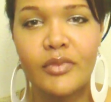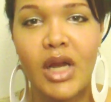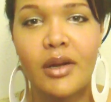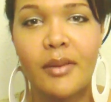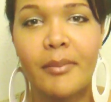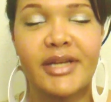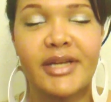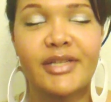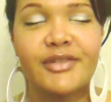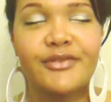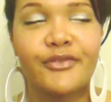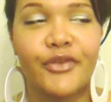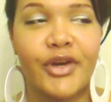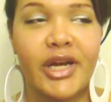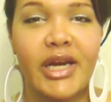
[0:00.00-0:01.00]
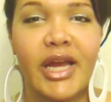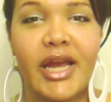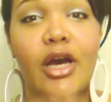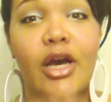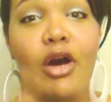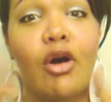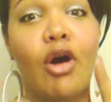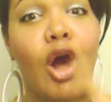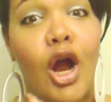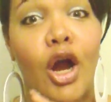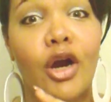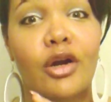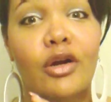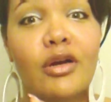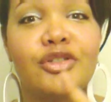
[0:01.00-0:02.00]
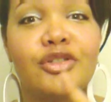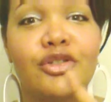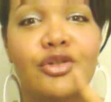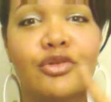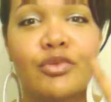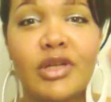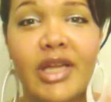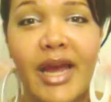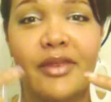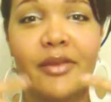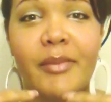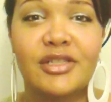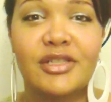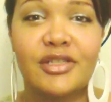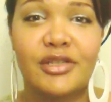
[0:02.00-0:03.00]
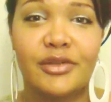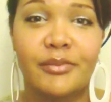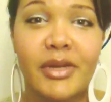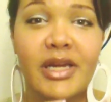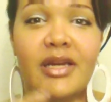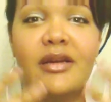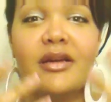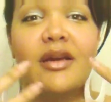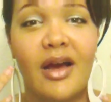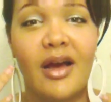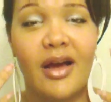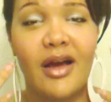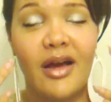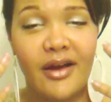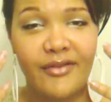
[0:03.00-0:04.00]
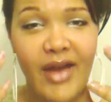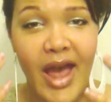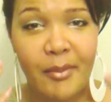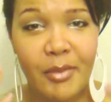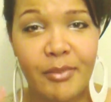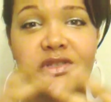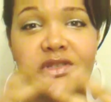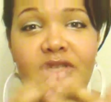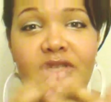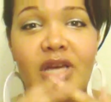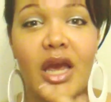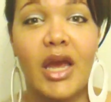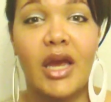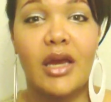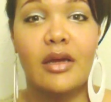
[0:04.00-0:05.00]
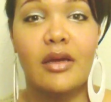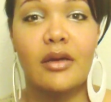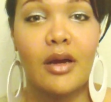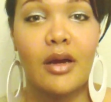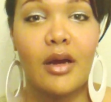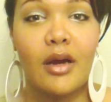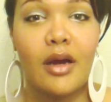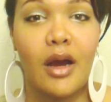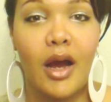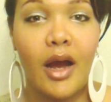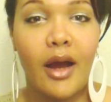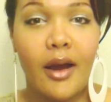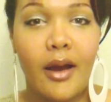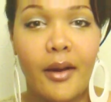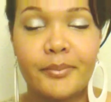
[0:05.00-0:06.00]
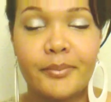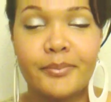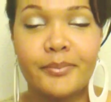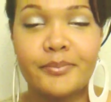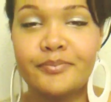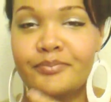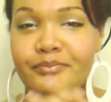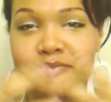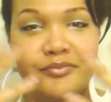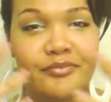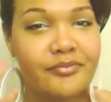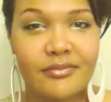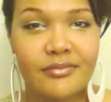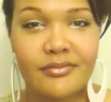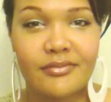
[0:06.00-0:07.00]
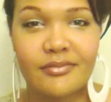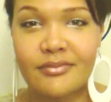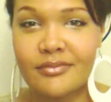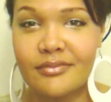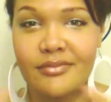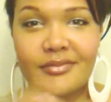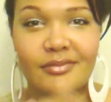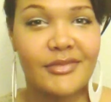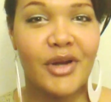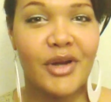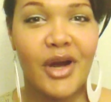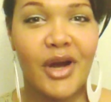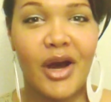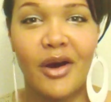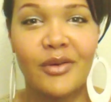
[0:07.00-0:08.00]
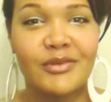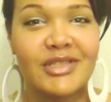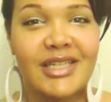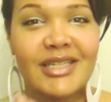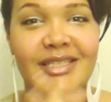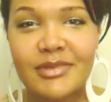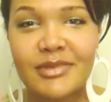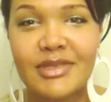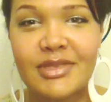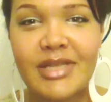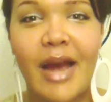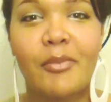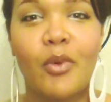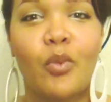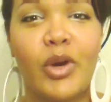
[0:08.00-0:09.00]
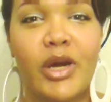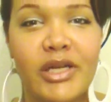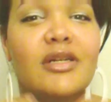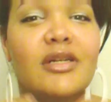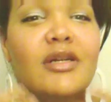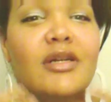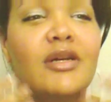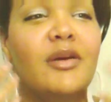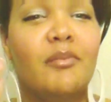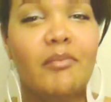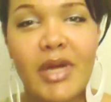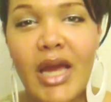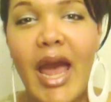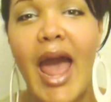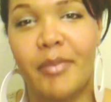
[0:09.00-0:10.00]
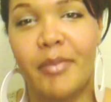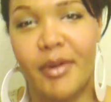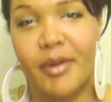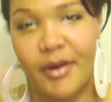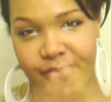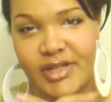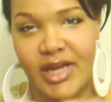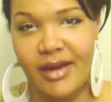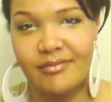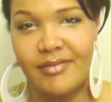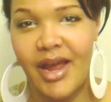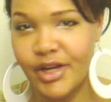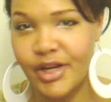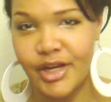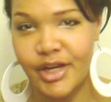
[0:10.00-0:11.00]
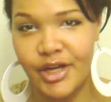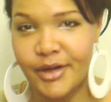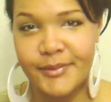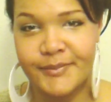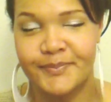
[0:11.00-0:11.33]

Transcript: my best friend and tell her to relay the message to me of happy birthday, um, you know, just some type of wish me a happy birthday every year.